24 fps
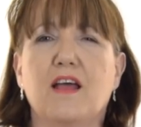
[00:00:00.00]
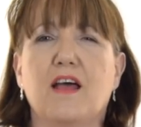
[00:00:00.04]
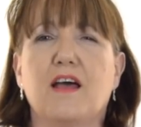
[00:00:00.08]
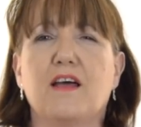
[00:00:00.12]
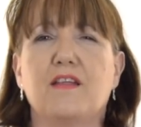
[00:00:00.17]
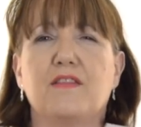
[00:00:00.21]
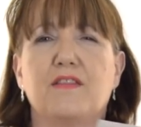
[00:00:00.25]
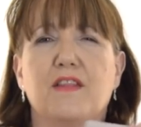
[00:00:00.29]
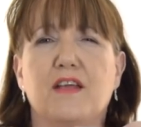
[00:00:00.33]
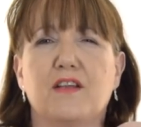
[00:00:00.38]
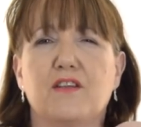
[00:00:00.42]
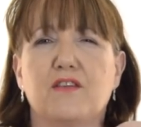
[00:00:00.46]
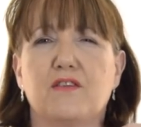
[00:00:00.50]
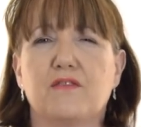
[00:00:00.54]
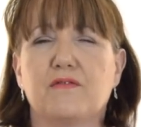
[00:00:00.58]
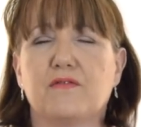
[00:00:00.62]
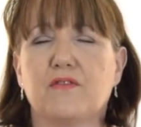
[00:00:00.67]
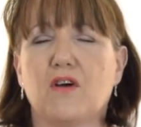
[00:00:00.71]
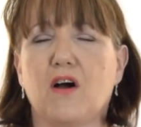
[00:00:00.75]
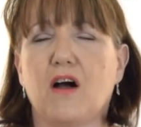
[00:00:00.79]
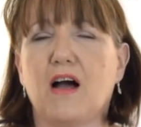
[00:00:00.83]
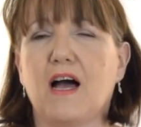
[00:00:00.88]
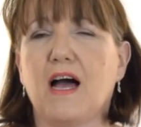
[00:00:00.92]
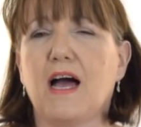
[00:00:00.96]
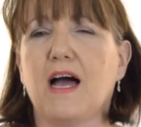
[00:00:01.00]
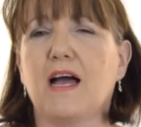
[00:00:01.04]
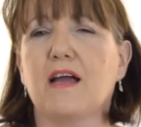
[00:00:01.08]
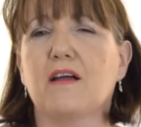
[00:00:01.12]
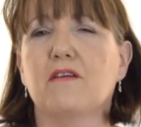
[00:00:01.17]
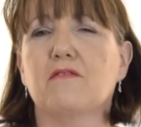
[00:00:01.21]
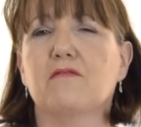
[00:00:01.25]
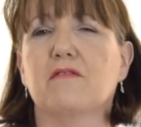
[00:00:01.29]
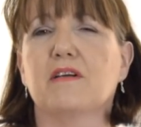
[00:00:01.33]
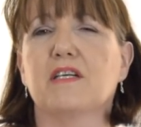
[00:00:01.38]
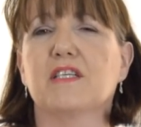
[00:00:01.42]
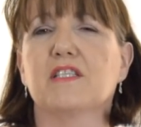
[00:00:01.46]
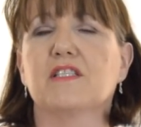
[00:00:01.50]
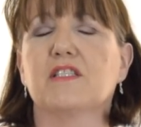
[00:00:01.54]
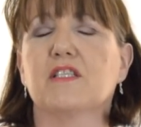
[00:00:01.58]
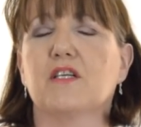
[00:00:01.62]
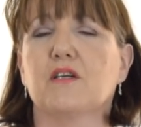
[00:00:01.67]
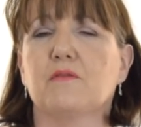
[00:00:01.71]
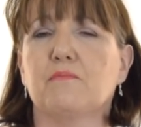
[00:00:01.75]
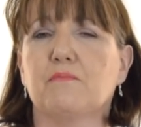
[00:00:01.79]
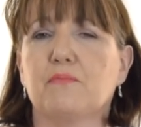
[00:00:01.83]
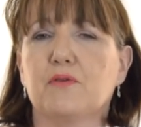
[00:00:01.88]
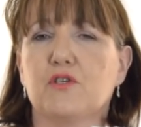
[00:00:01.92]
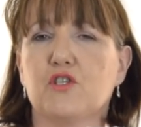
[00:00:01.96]
and then you've got iris
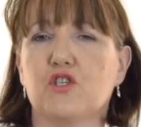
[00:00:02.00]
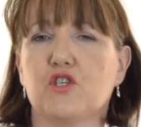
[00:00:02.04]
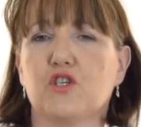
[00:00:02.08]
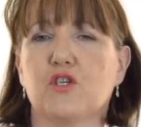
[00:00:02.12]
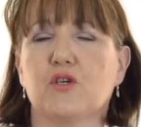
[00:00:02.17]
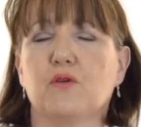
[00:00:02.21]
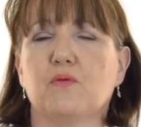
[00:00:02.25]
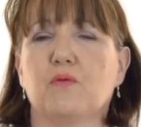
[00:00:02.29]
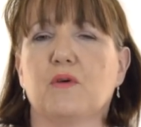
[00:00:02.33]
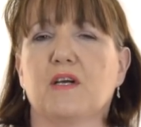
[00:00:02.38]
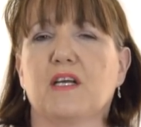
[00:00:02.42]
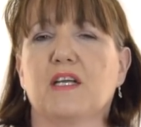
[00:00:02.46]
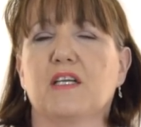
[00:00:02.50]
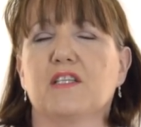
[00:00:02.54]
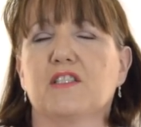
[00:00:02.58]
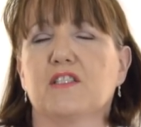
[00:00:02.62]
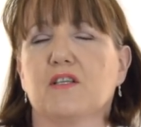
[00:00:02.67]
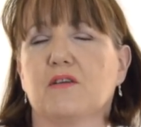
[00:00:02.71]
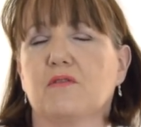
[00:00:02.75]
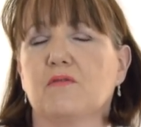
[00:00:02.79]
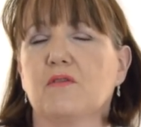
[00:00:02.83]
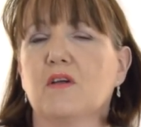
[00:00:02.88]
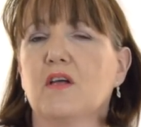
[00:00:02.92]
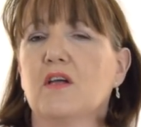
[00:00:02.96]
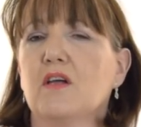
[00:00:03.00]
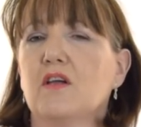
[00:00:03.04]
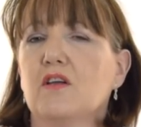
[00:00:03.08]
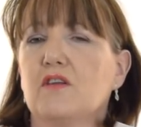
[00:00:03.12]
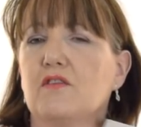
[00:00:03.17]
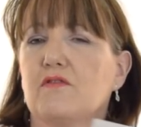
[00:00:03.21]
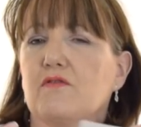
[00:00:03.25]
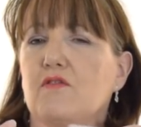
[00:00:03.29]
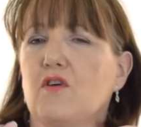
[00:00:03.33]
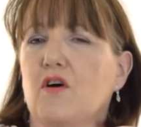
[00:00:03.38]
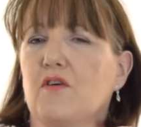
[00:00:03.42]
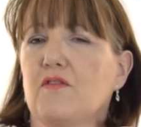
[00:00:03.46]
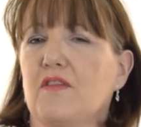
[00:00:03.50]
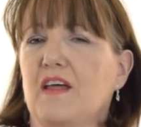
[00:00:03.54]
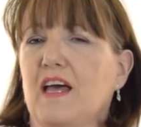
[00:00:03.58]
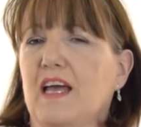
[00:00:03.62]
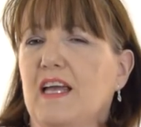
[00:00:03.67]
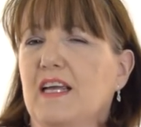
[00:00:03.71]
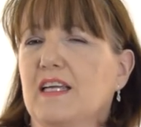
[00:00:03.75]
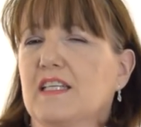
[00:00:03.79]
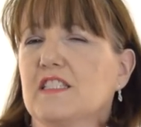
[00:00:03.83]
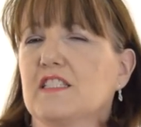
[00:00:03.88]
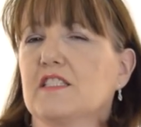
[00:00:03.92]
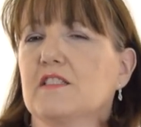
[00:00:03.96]
and patchouli. So you've got that
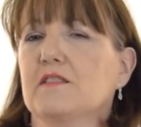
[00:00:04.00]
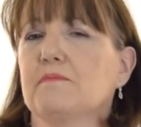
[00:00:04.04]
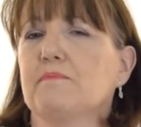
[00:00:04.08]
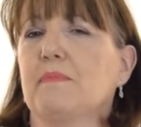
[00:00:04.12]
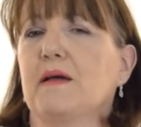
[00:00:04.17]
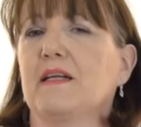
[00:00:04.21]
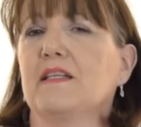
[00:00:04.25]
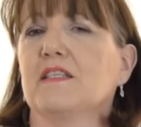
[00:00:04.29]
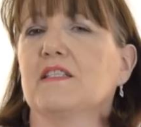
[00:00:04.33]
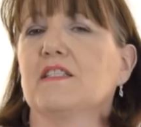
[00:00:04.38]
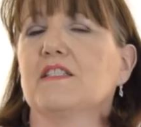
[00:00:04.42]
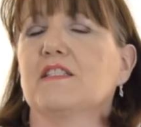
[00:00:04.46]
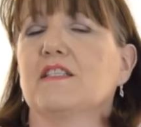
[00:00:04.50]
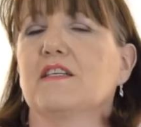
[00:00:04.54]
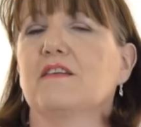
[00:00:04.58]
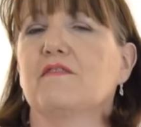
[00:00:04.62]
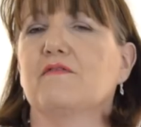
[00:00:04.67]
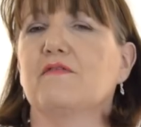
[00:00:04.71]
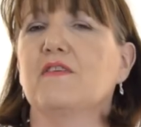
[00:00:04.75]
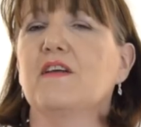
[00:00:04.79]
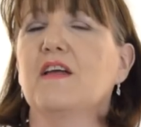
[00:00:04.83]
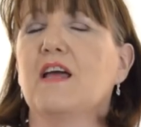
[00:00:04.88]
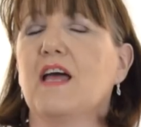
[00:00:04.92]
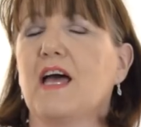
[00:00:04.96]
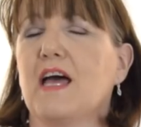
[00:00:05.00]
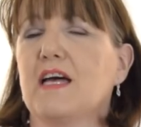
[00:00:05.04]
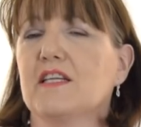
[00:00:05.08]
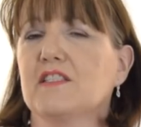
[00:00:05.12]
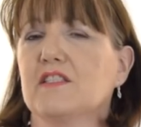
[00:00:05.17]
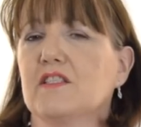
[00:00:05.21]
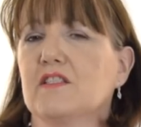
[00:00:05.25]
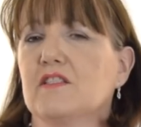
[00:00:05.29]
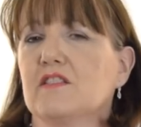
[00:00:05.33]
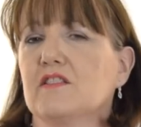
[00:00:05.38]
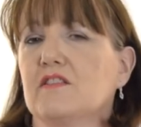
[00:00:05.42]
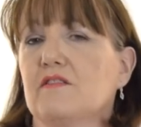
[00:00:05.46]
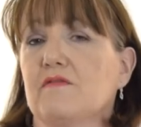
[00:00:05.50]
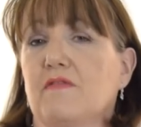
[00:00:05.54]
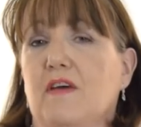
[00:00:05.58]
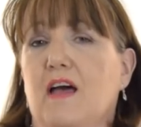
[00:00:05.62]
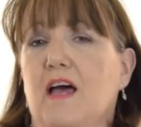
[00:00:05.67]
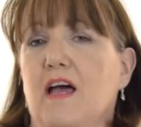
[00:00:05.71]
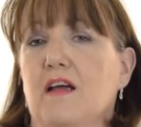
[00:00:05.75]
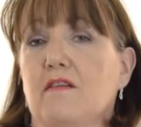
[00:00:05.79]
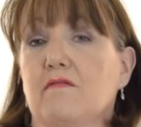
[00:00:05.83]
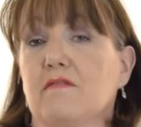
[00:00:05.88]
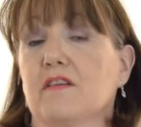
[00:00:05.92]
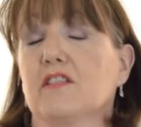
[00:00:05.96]
expensive essence of
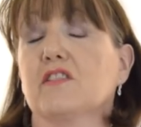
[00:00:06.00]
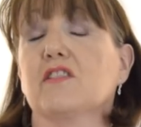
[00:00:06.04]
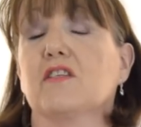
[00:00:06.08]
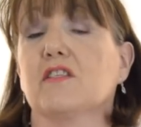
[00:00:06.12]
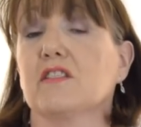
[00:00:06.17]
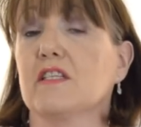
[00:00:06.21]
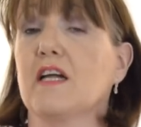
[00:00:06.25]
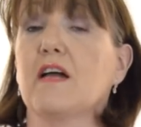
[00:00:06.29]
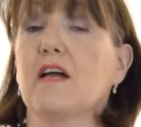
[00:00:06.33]
iris, because